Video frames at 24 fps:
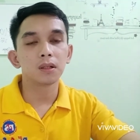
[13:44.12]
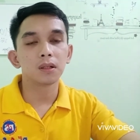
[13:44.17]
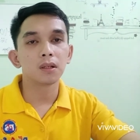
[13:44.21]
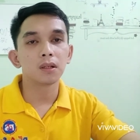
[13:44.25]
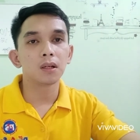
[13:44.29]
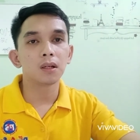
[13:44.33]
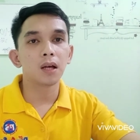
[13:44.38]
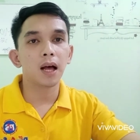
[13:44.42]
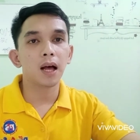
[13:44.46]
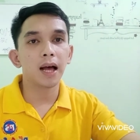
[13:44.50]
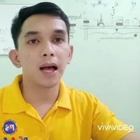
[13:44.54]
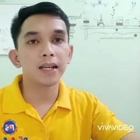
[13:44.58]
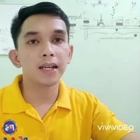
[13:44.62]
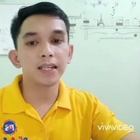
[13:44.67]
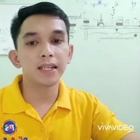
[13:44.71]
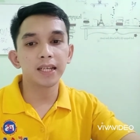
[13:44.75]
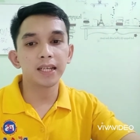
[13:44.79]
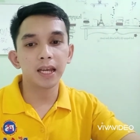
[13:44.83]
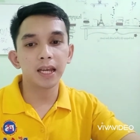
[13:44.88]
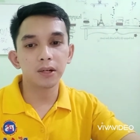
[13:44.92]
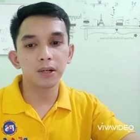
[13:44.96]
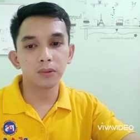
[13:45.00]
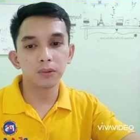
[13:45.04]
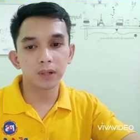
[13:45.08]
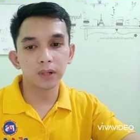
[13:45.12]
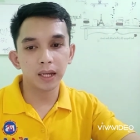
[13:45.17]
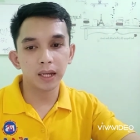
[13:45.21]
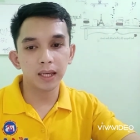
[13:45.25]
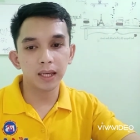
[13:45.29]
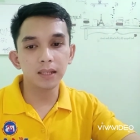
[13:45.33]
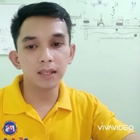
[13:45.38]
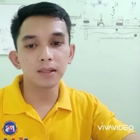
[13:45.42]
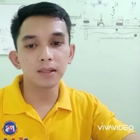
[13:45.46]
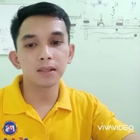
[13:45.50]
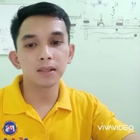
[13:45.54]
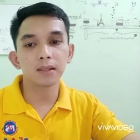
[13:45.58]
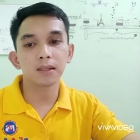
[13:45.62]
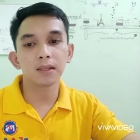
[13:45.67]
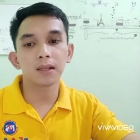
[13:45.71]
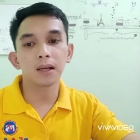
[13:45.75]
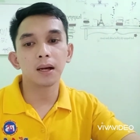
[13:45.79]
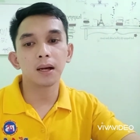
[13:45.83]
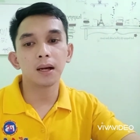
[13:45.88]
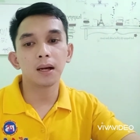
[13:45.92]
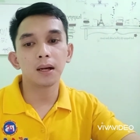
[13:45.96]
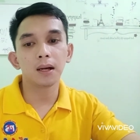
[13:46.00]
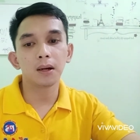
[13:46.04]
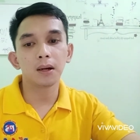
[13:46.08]
undecayed nuclei
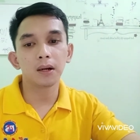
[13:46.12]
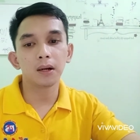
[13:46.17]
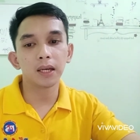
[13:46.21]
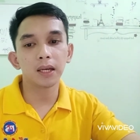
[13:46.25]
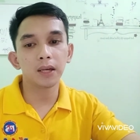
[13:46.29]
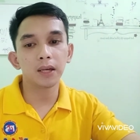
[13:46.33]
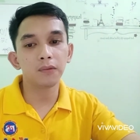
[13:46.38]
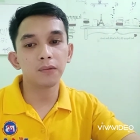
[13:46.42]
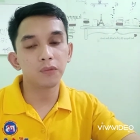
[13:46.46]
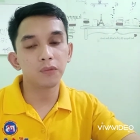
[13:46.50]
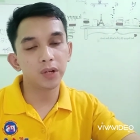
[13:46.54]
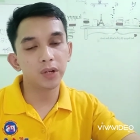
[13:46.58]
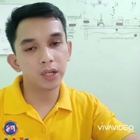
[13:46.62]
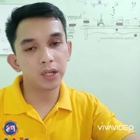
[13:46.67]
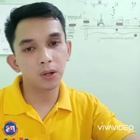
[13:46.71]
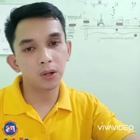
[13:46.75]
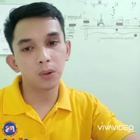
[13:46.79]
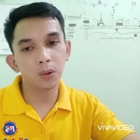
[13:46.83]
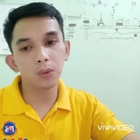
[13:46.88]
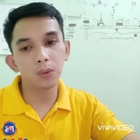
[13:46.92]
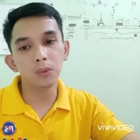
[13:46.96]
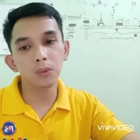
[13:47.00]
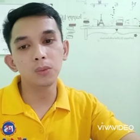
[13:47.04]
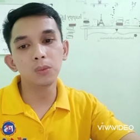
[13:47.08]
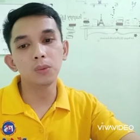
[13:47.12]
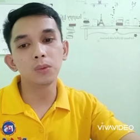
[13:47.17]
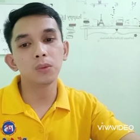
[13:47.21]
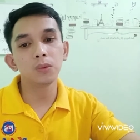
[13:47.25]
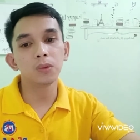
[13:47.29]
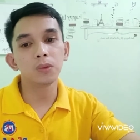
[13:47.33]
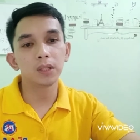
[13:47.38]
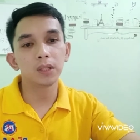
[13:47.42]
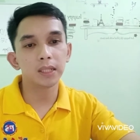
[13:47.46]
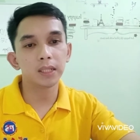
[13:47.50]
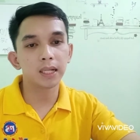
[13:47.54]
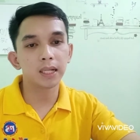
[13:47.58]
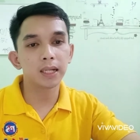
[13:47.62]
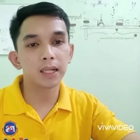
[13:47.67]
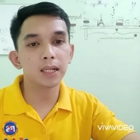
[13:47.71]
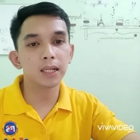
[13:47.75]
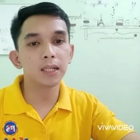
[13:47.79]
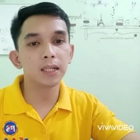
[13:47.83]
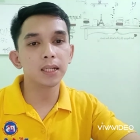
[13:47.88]
if we know the